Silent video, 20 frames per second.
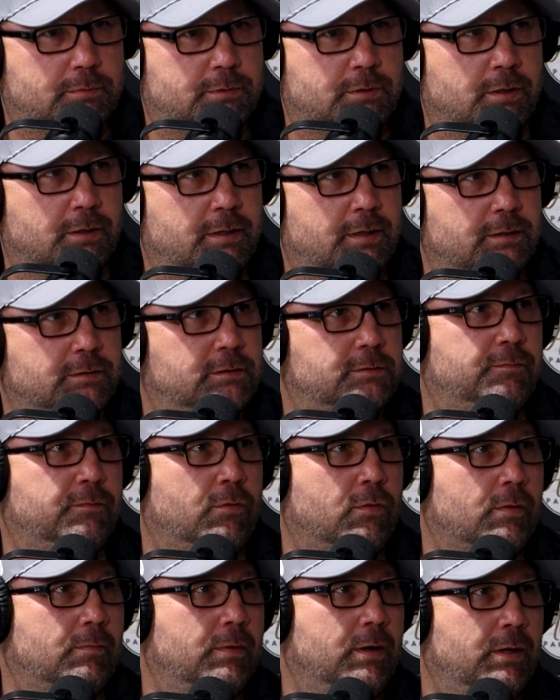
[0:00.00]
took his
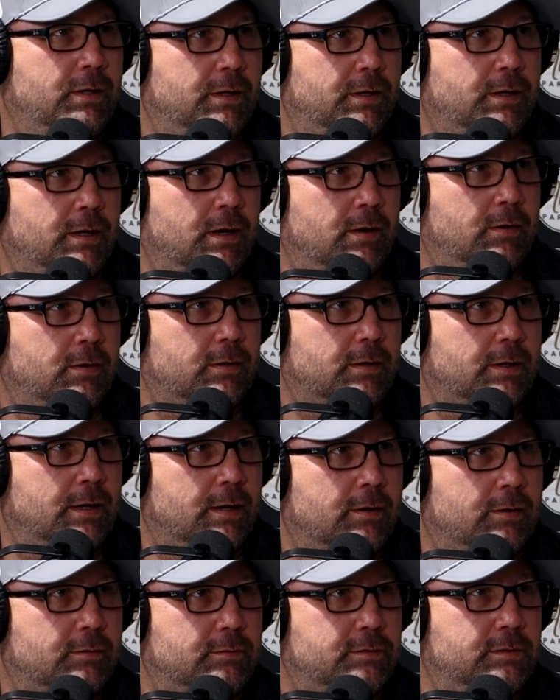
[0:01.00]
$4 million
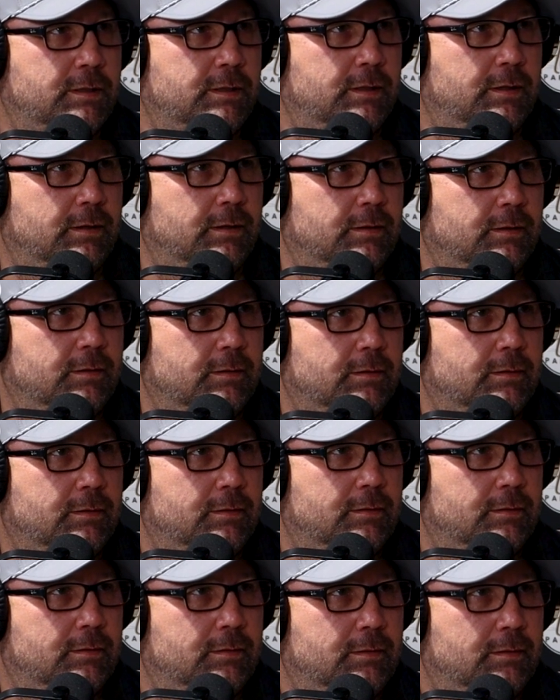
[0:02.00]
guarantee
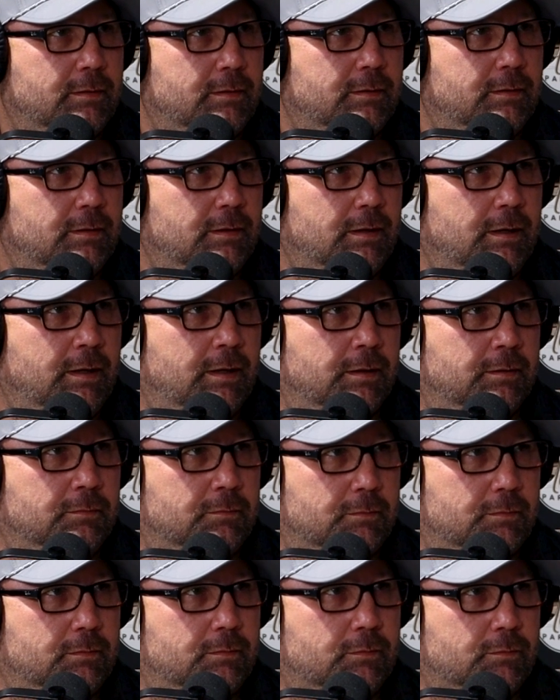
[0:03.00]

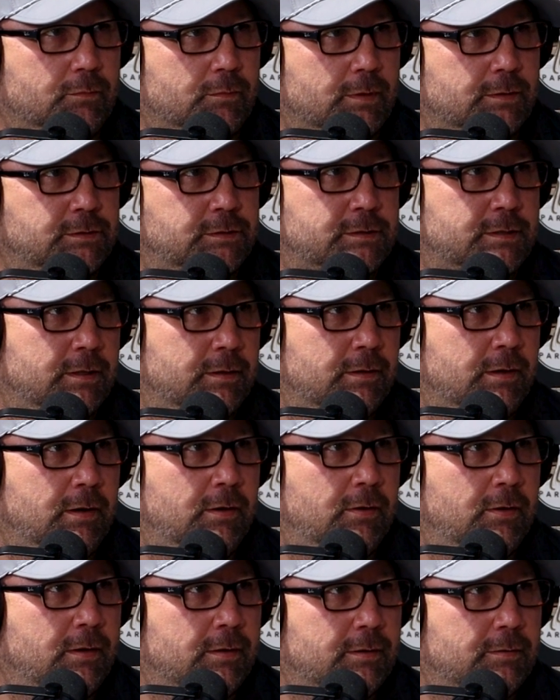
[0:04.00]
and risked it
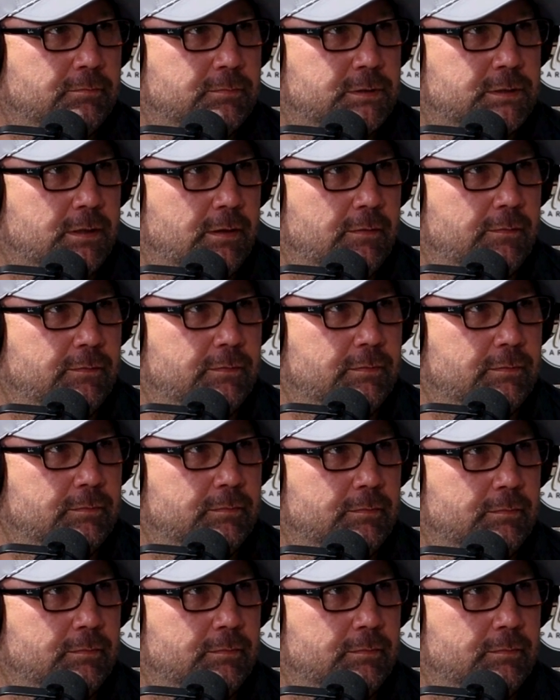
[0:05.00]
all on himself.